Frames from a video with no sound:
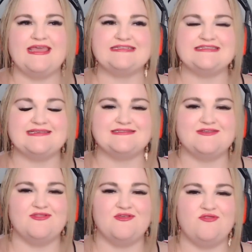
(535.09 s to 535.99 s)
He sits
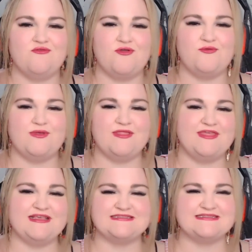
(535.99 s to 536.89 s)
on the throne with
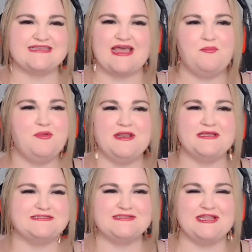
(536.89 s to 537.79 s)
his
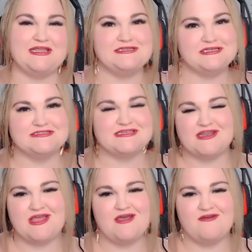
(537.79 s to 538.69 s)
happiness that he doesn't
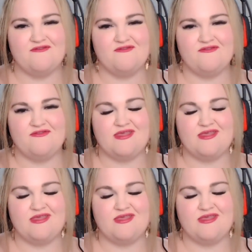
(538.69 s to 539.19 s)
have.